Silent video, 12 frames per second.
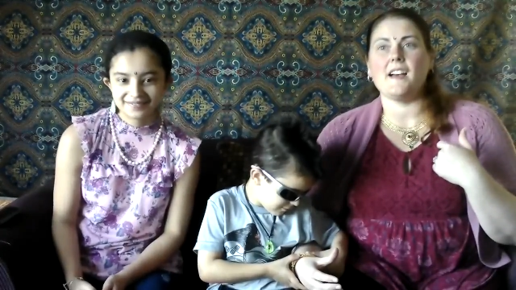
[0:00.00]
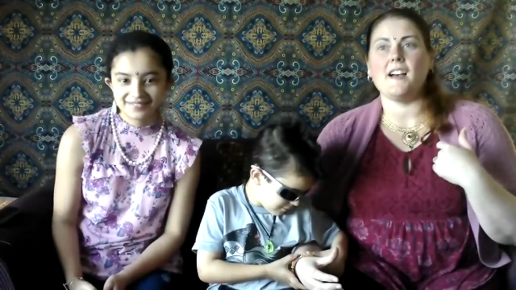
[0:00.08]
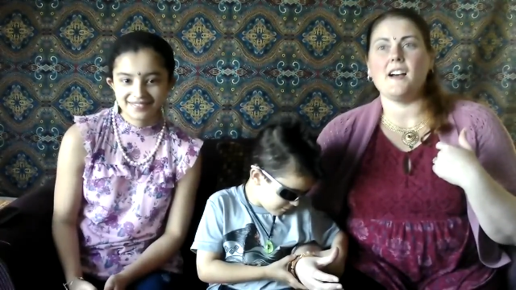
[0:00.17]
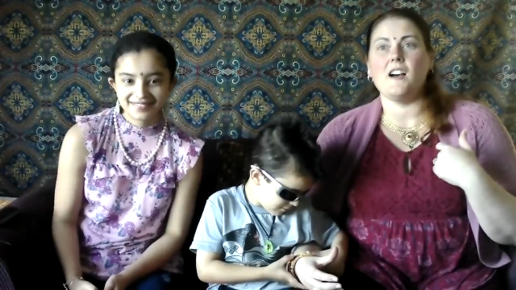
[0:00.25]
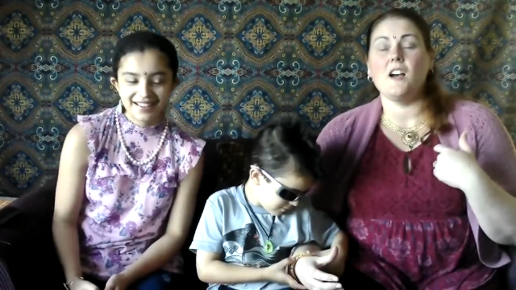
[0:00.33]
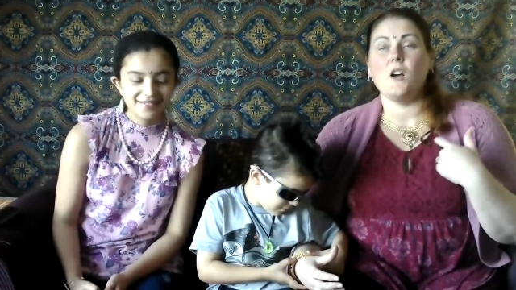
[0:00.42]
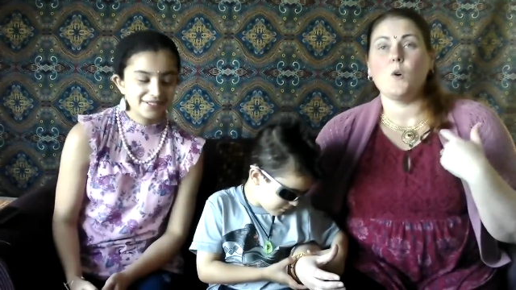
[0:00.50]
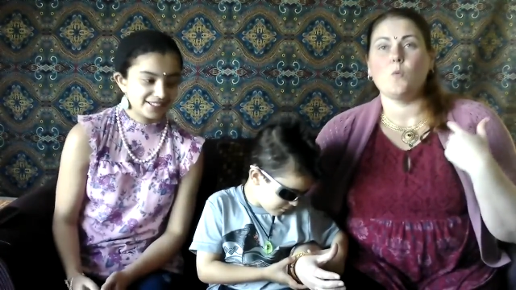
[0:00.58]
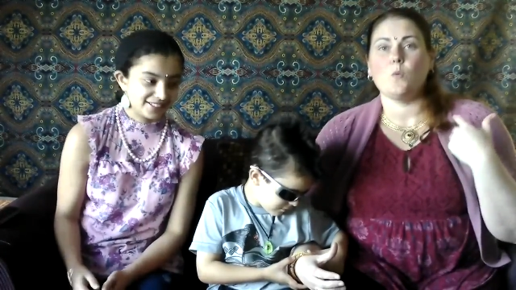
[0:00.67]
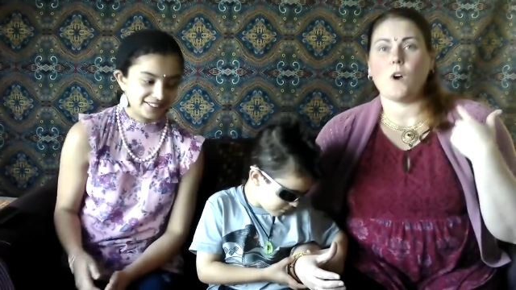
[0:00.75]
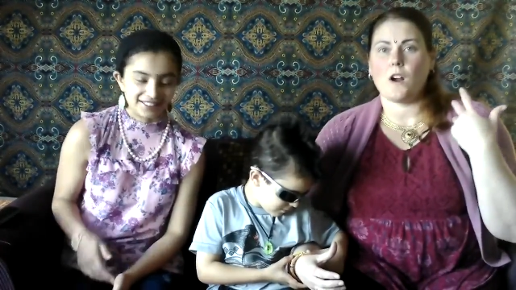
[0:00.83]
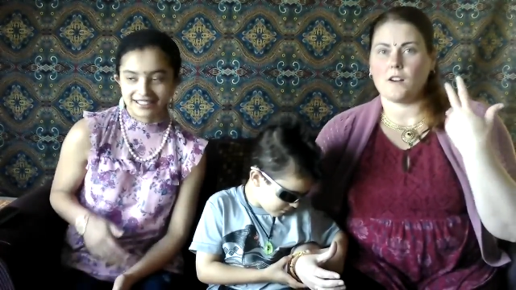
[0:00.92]
Speaker 1: uh, it was
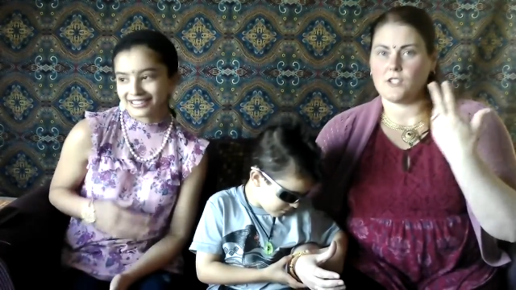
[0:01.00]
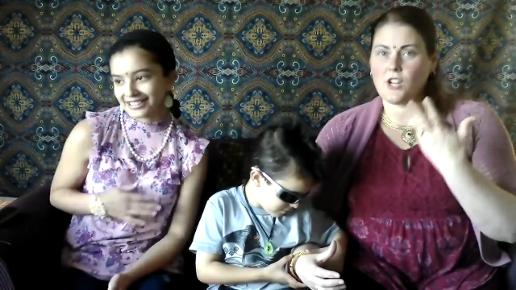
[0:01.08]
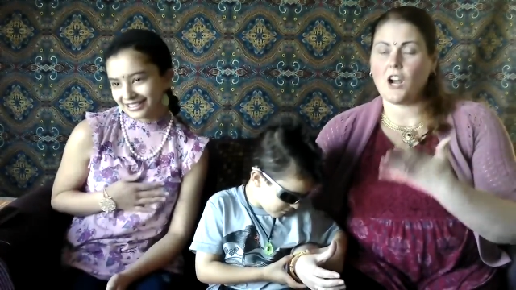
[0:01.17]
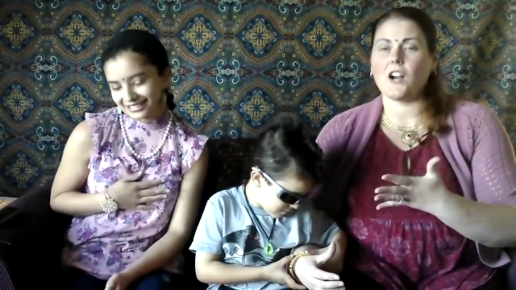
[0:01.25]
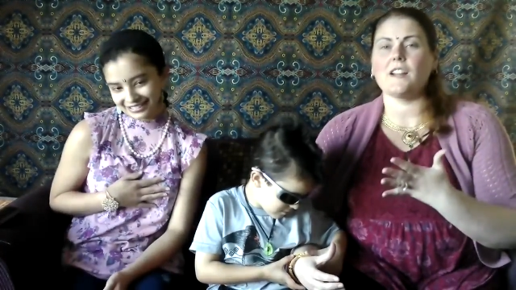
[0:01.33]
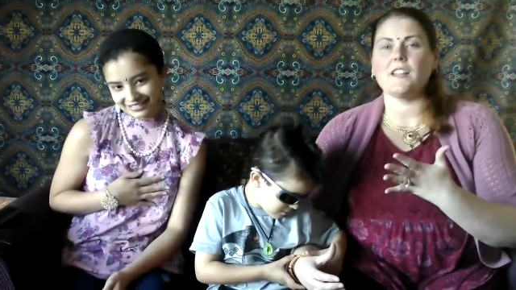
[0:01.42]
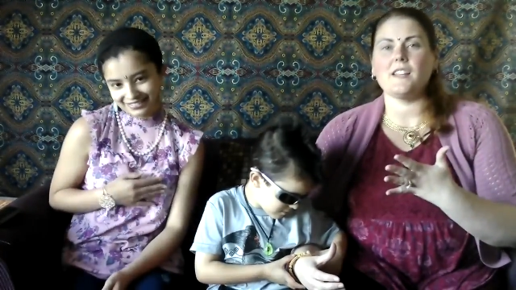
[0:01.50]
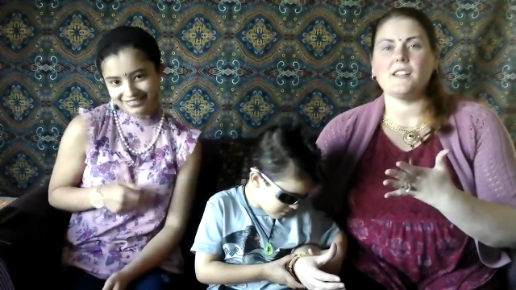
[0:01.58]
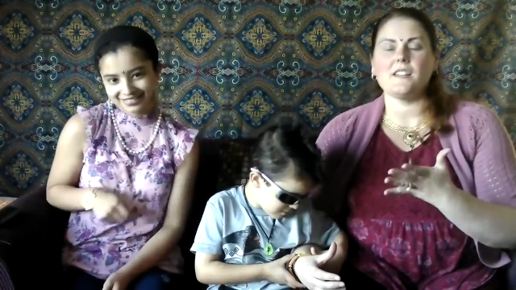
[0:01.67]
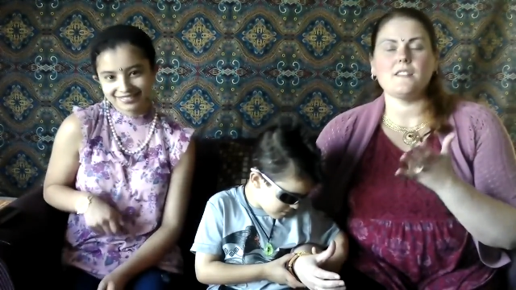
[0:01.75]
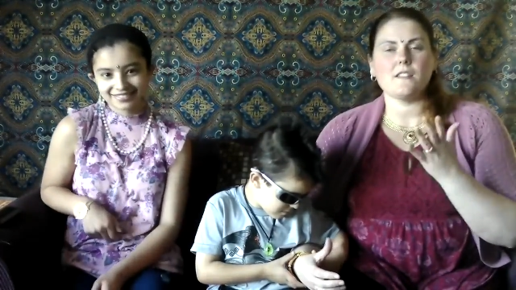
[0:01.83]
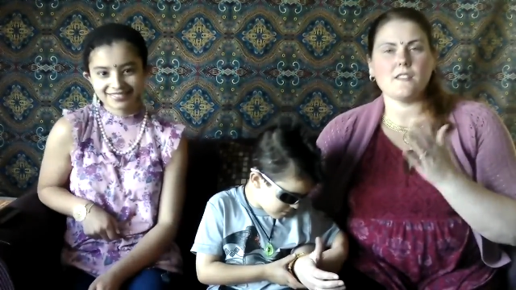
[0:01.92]
delicious. Our target
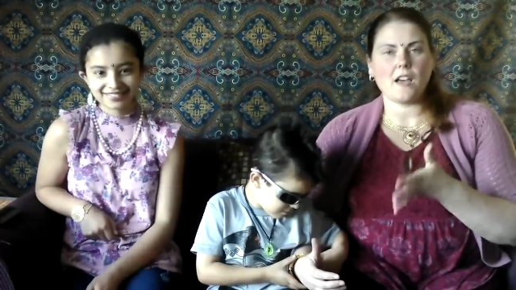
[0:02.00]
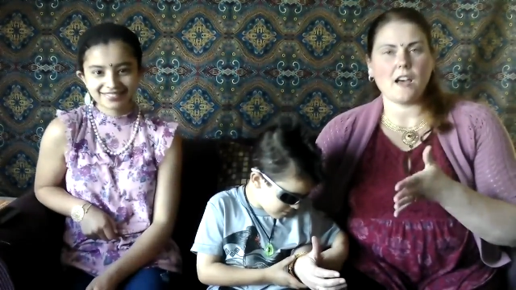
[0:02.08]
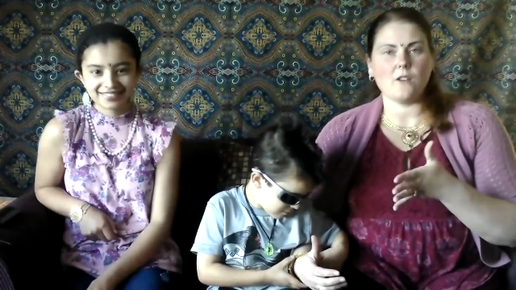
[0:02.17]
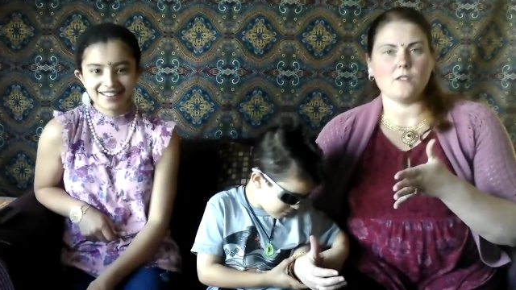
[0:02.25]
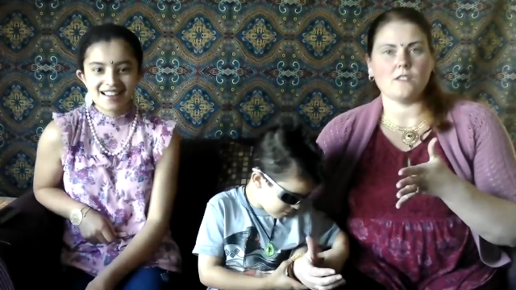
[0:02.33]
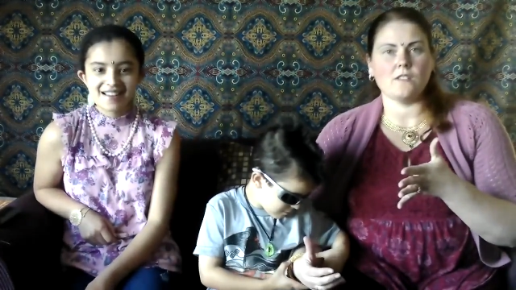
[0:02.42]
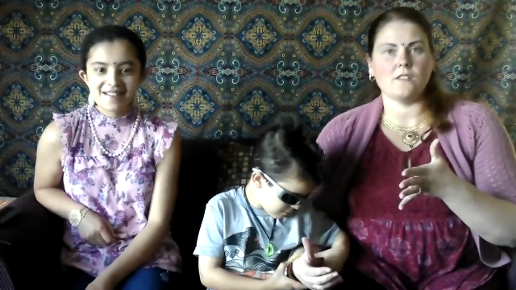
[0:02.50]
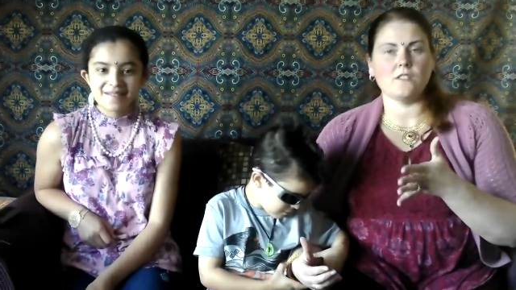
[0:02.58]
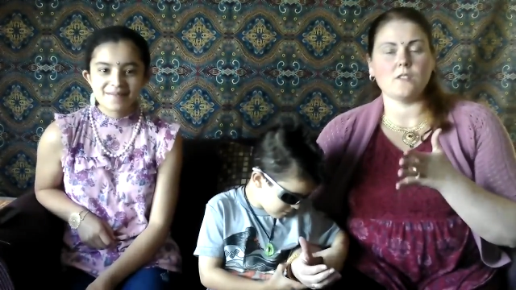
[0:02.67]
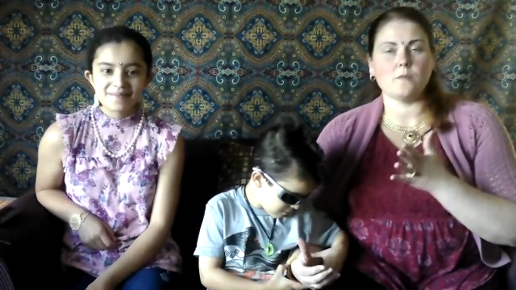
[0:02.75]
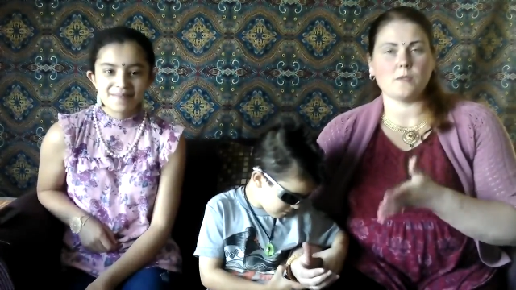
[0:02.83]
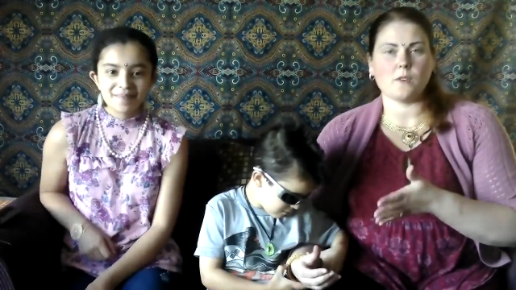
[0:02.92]
is one thousand
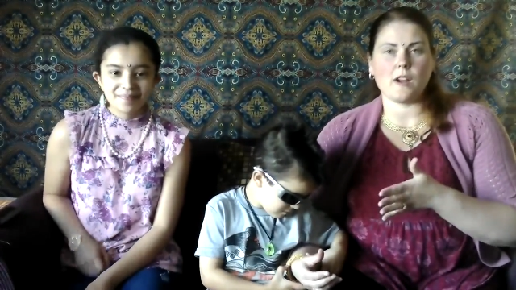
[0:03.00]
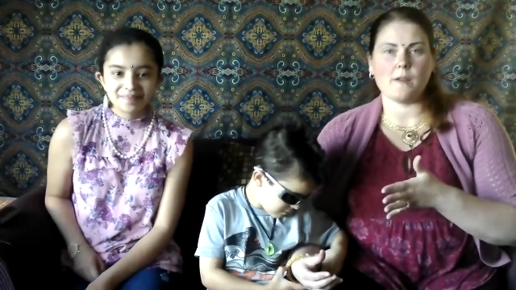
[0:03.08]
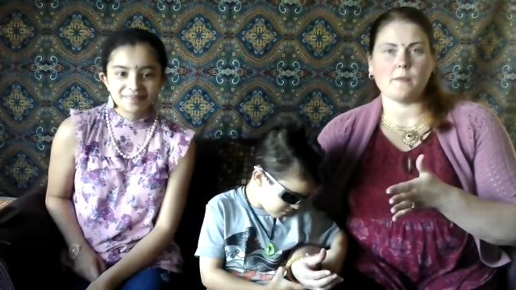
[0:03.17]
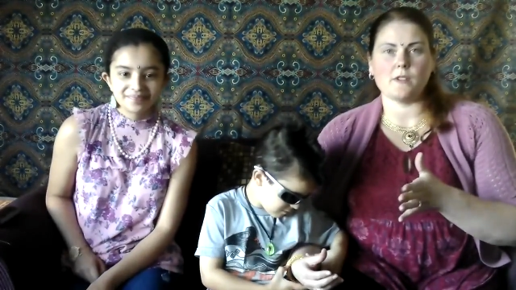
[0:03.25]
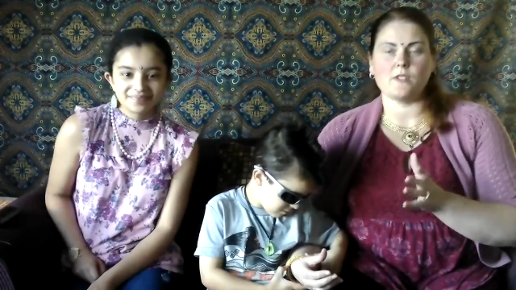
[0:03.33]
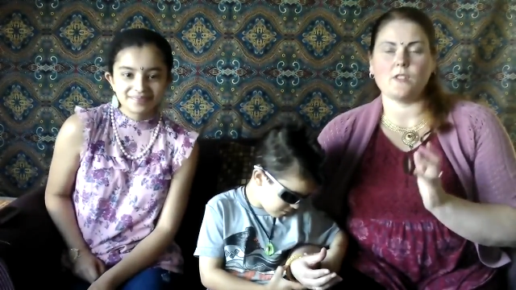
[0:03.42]
subscribers.